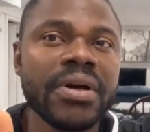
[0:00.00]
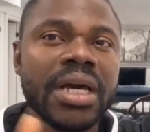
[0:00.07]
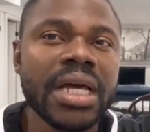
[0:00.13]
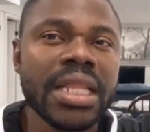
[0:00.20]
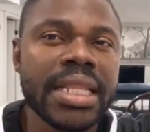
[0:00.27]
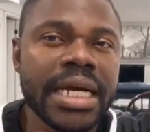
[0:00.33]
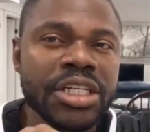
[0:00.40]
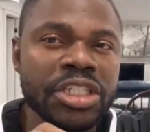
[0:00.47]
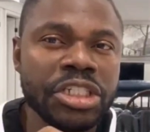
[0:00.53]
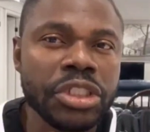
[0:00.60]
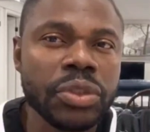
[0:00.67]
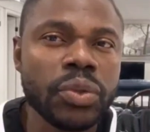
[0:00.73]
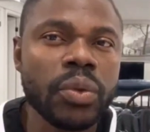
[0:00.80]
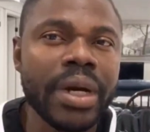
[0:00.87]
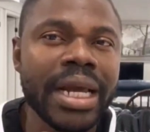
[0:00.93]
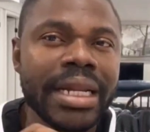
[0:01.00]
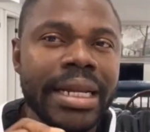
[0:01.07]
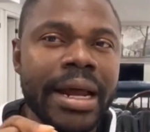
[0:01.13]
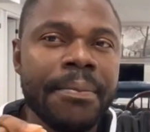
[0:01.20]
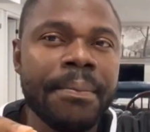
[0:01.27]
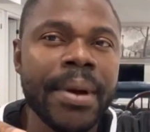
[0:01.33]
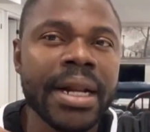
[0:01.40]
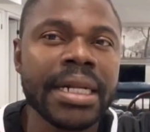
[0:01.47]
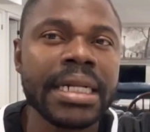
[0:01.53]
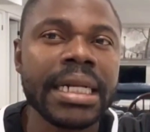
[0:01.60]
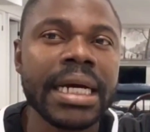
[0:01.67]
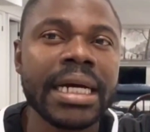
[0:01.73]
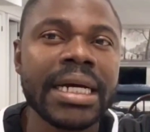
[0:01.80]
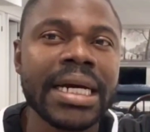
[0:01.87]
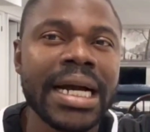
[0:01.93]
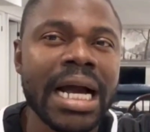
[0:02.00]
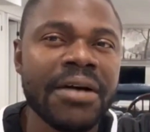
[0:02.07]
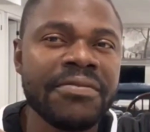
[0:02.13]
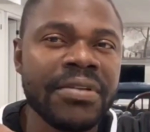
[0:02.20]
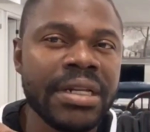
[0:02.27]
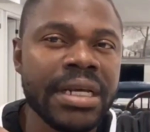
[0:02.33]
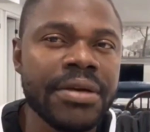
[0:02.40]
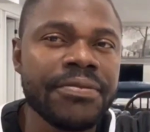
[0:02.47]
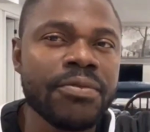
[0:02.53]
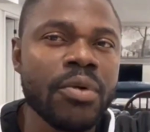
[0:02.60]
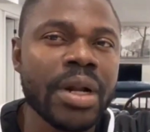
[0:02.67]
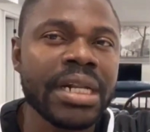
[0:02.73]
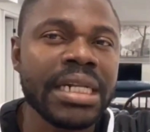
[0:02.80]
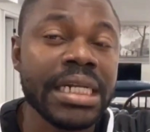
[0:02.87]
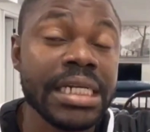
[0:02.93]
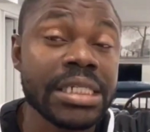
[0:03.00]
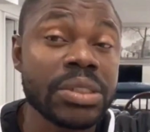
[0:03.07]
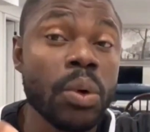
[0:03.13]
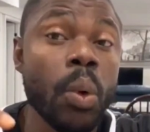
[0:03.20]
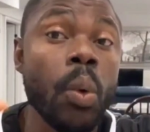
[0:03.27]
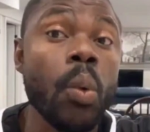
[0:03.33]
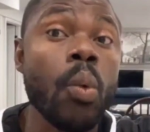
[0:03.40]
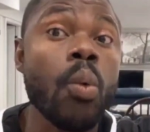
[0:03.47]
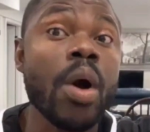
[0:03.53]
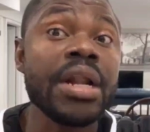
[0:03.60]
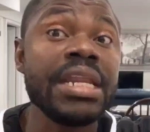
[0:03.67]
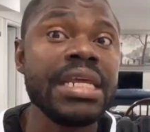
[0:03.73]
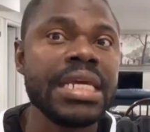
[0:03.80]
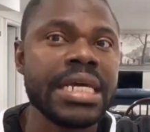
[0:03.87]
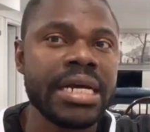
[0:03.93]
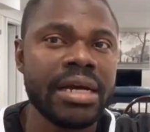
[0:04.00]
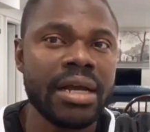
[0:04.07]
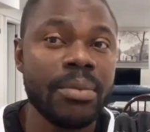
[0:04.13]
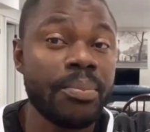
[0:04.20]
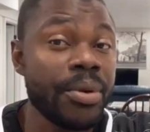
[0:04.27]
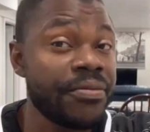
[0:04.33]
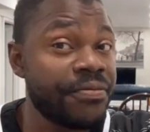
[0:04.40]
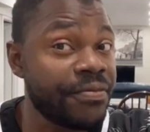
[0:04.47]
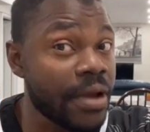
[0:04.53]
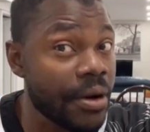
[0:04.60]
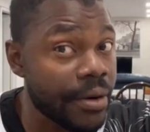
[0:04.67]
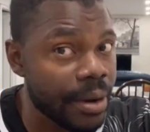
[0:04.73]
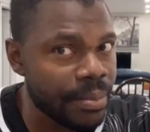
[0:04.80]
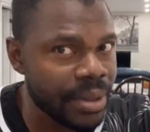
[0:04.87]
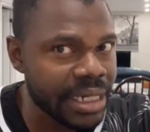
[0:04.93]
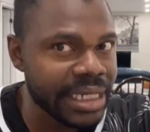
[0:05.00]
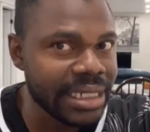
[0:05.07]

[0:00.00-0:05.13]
that you and that partner have lived for at least 1 year, preferably